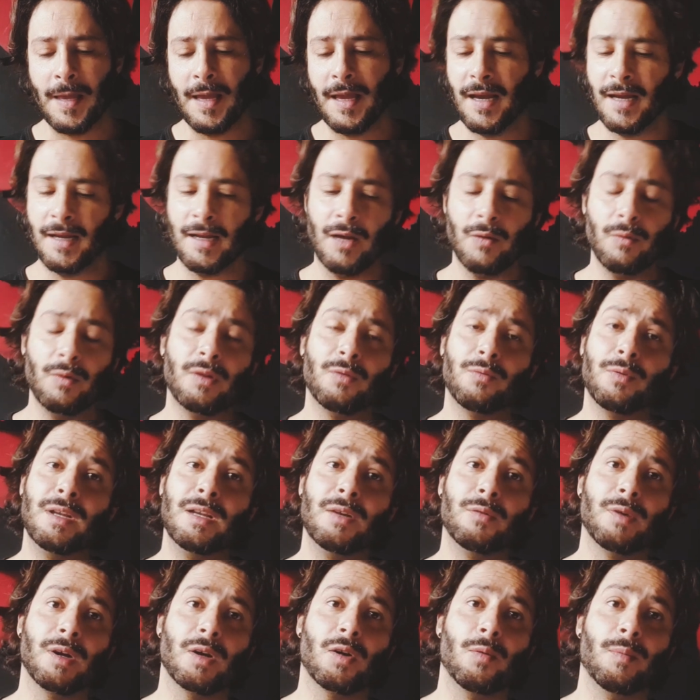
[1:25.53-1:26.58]
And I will really
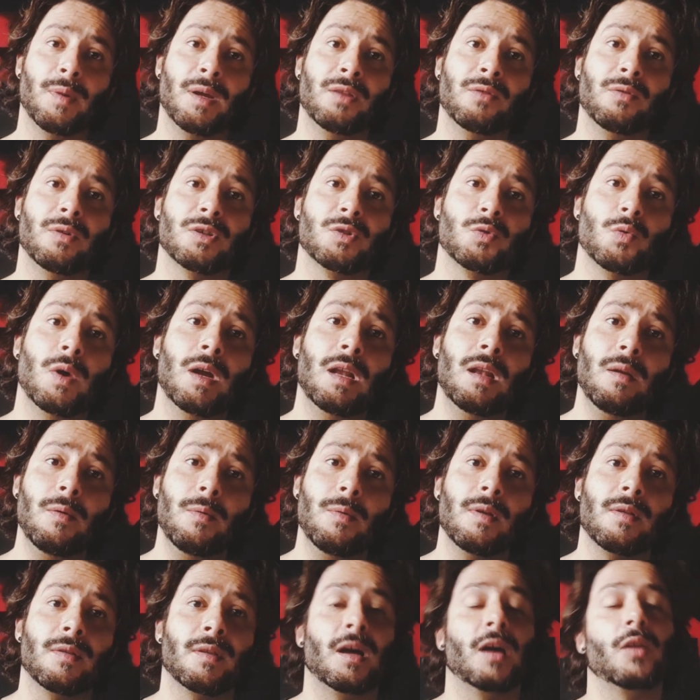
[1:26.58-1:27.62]
recommend you as well
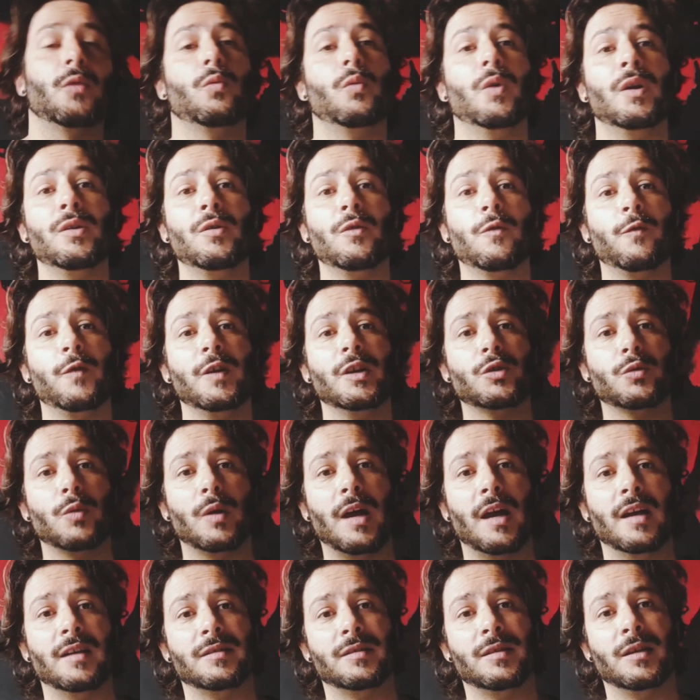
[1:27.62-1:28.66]
that when you're
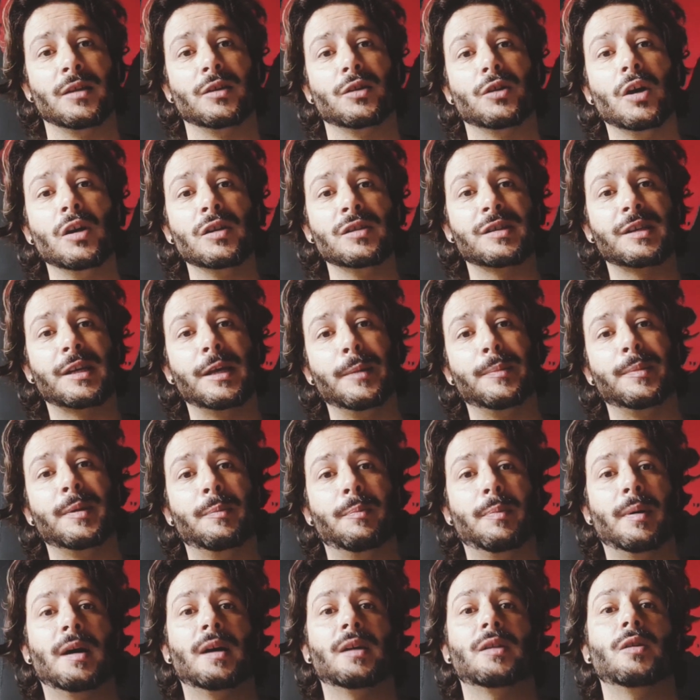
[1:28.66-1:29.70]
visualizing, don't skip the
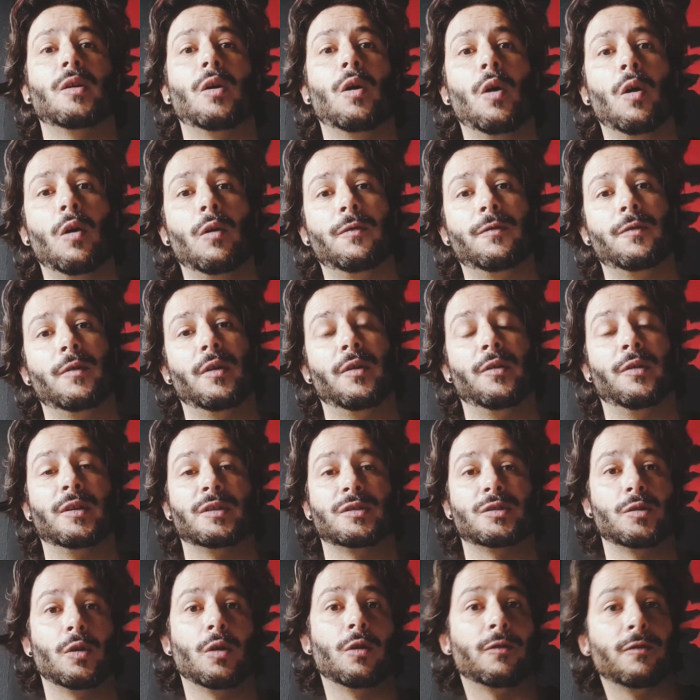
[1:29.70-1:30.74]
part of the
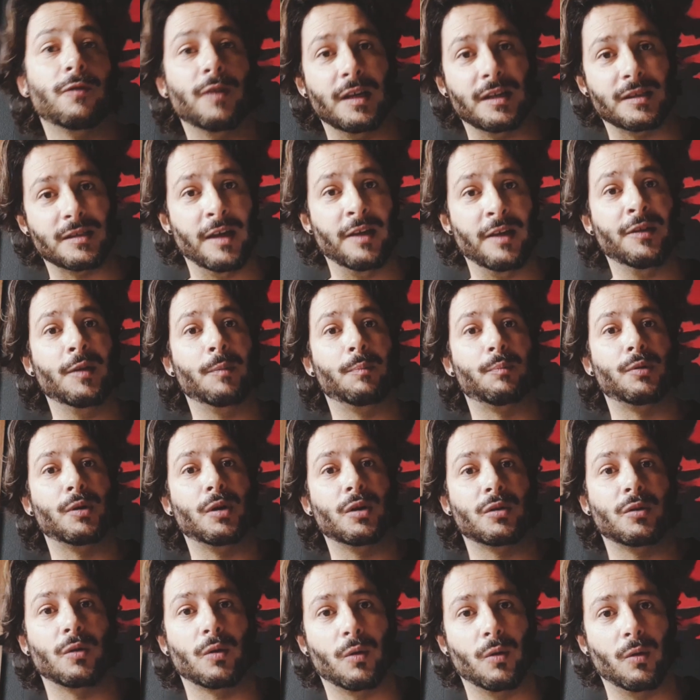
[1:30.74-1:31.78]
surface and the
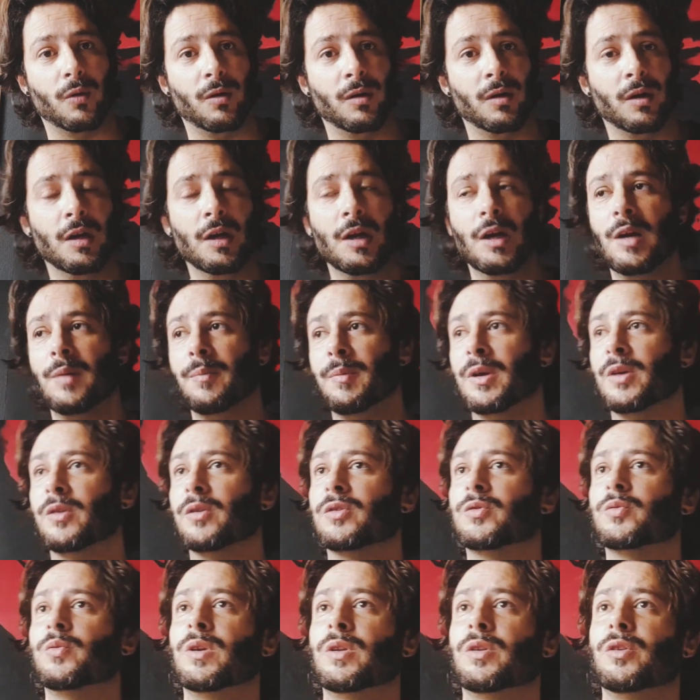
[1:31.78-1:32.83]
protocol,
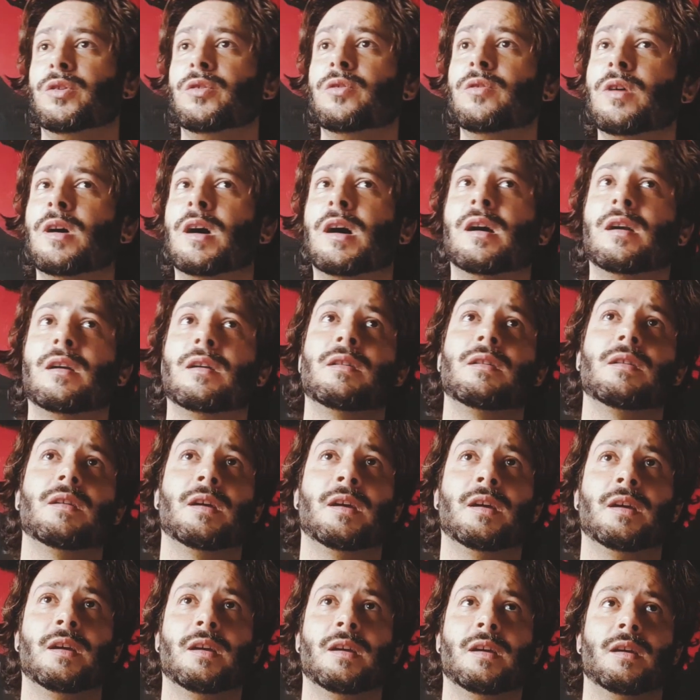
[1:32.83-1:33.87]
because when you are
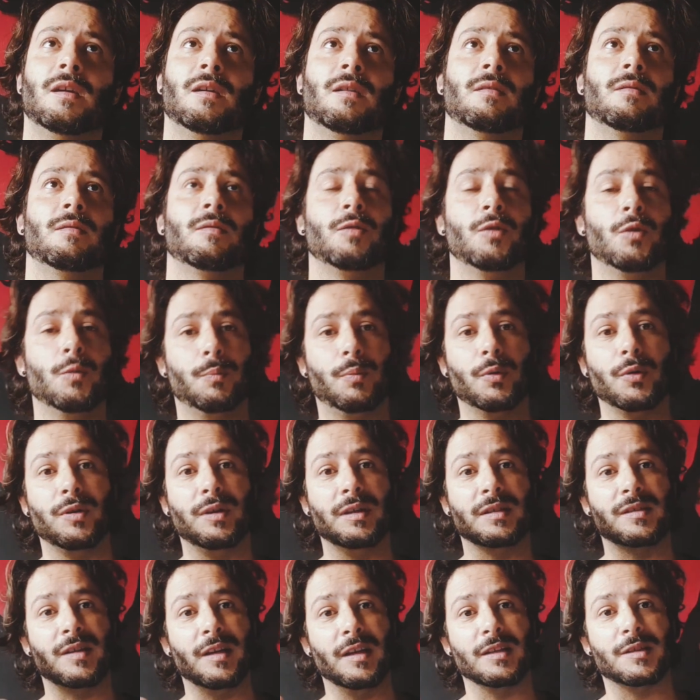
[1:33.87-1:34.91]
uh, you put
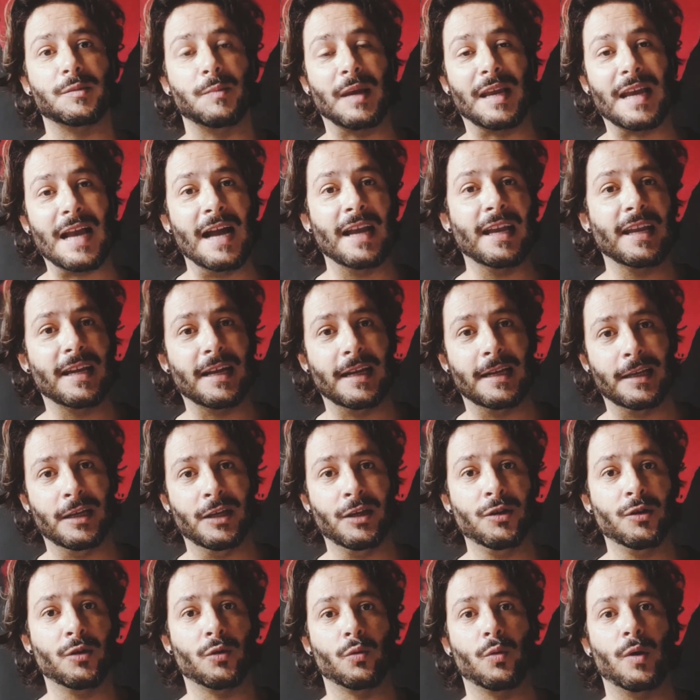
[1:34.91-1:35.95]
these things mechanically
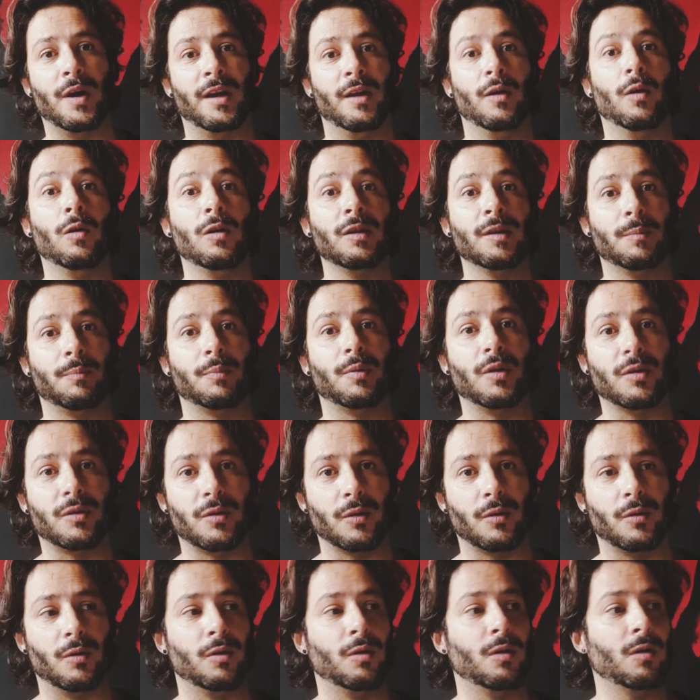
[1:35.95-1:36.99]
in your way, all the
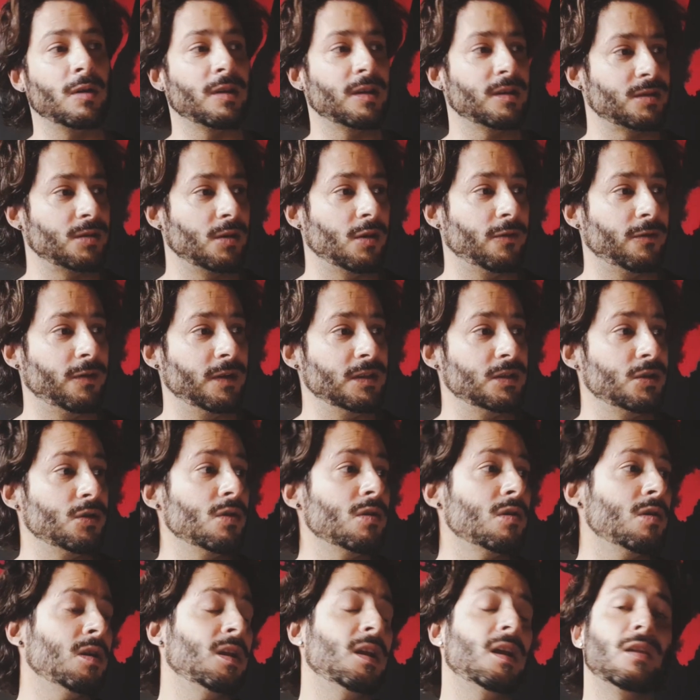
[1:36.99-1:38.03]
protocol or the surface,
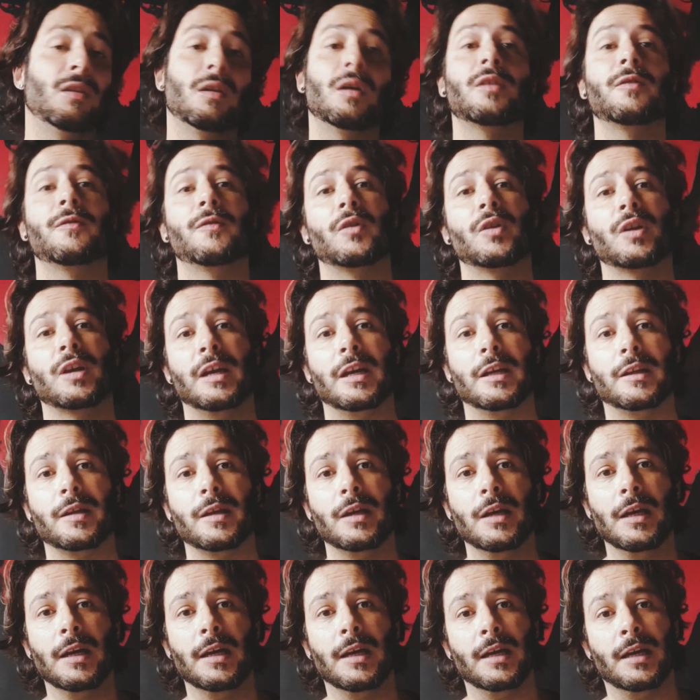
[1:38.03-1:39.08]
you're gonna not forget
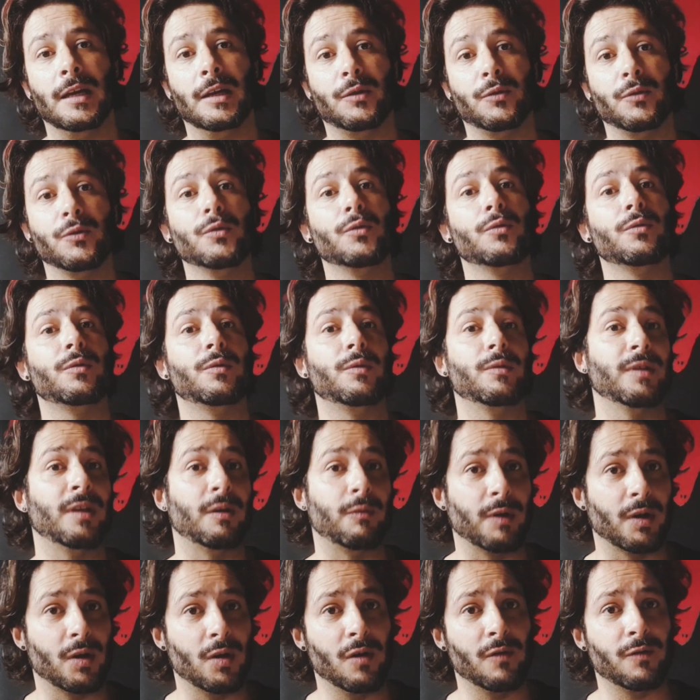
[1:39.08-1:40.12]
uh, to do the
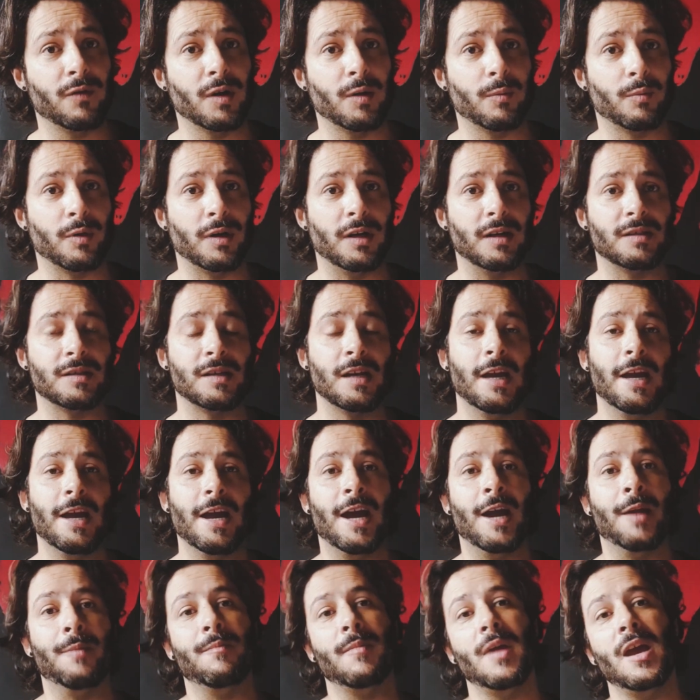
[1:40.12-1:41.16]
recovery breaths,
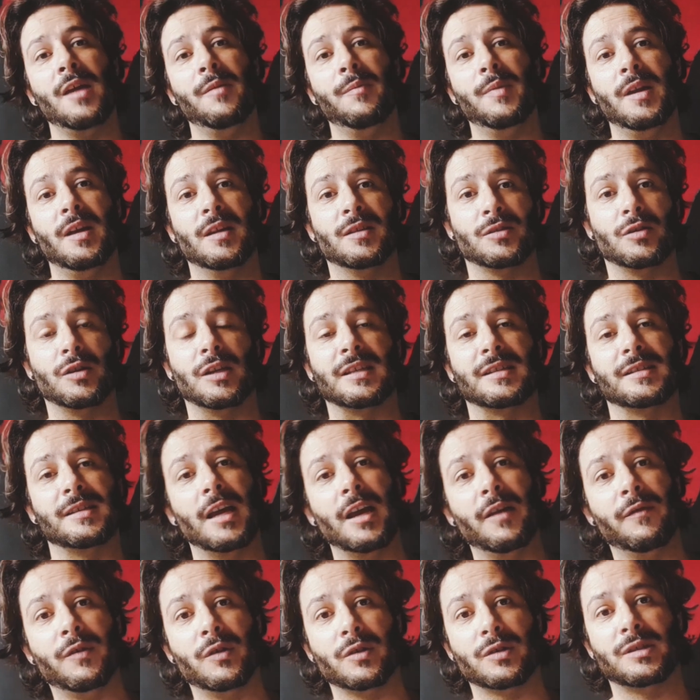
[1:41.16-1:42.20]
and maybe it's gonna
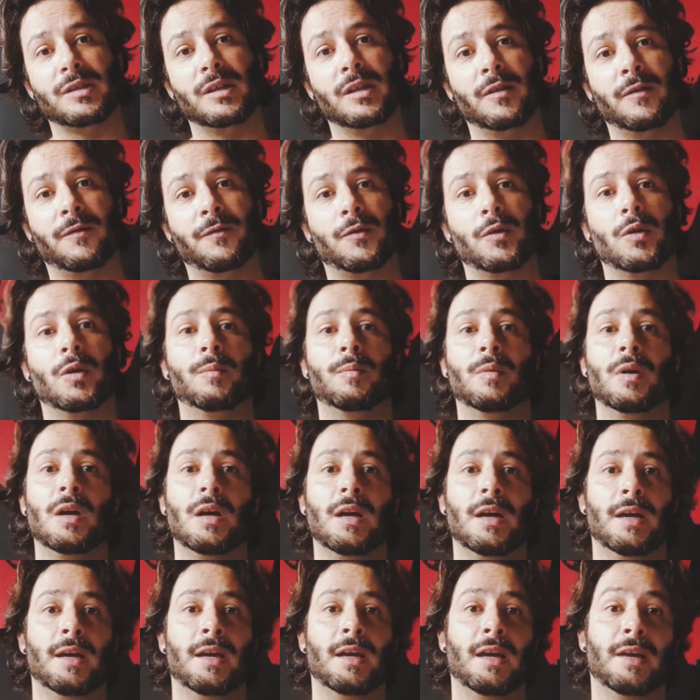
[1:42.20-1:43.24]
save yourself from
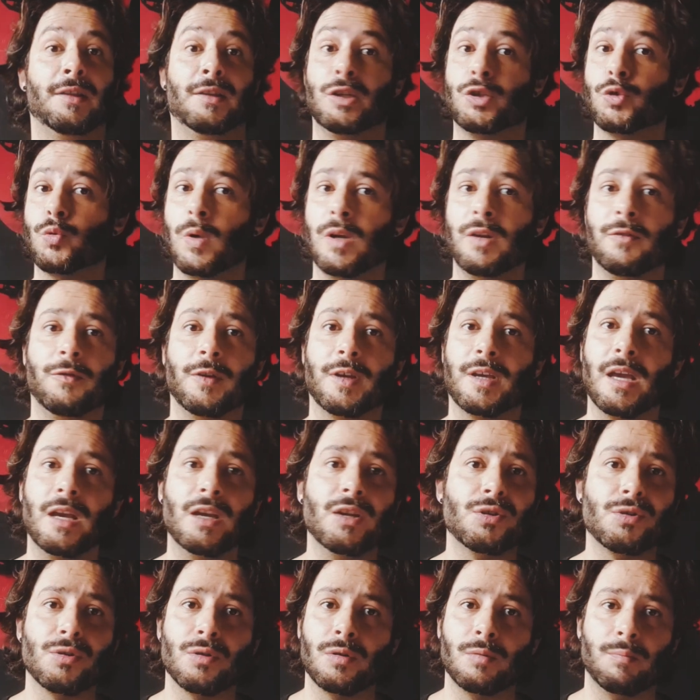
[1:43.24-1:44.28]
a
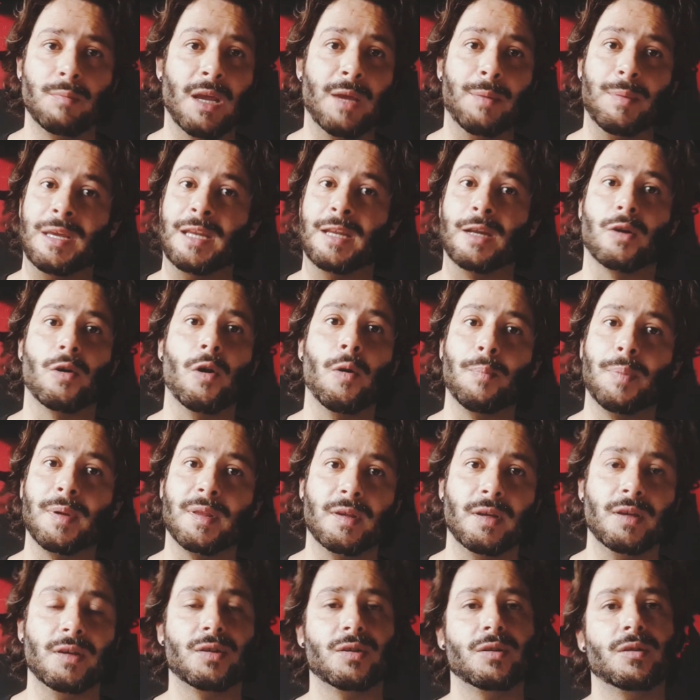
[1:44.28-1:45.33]
disqualification, maybe in a
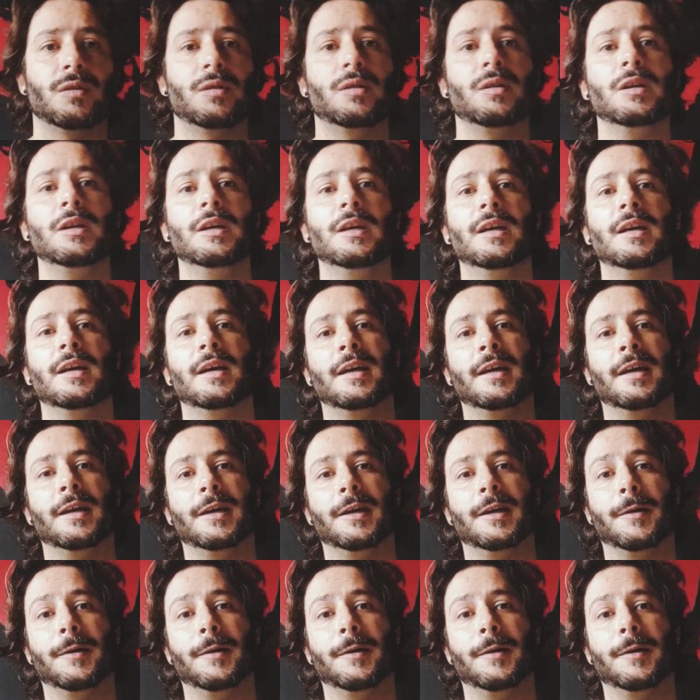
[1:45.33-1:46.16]
competition, uh,